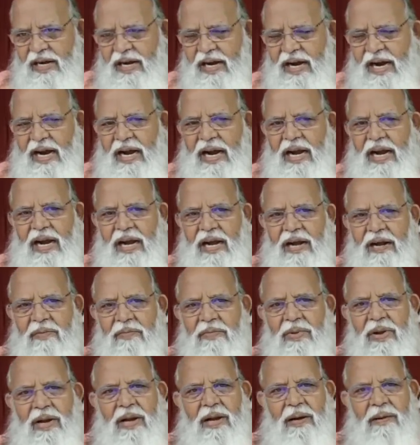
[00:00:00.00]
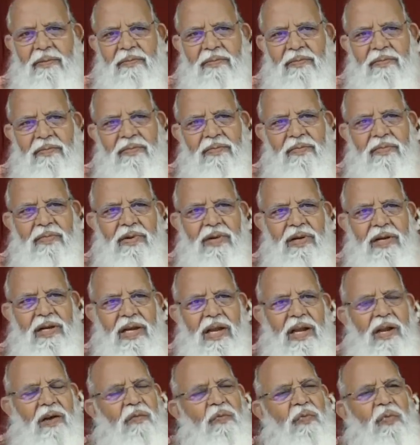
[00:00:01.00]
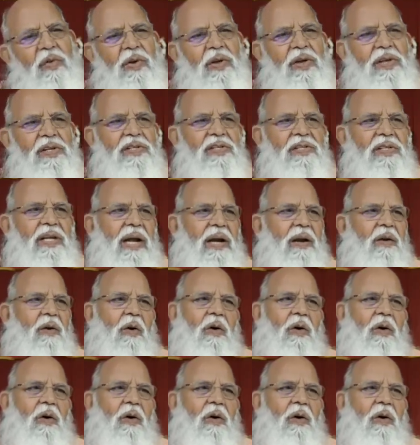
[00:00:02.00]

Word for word: and become influenced that,